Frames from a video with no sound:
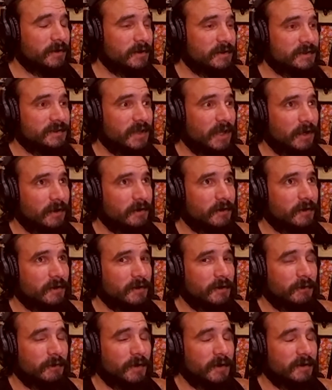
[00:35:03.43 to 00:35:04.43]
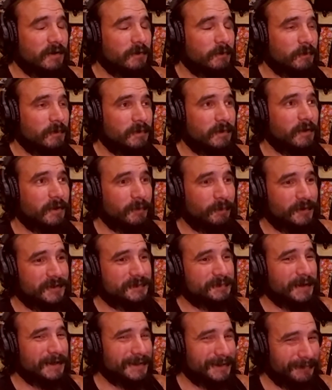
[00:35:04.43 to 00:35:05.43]
it's not going to get corrected with their
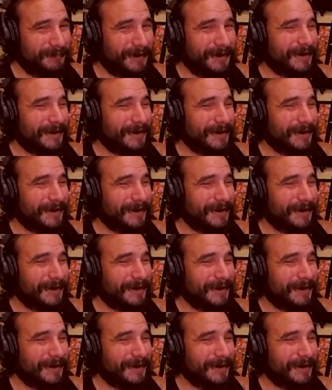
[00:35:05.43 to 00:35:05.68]
perspective right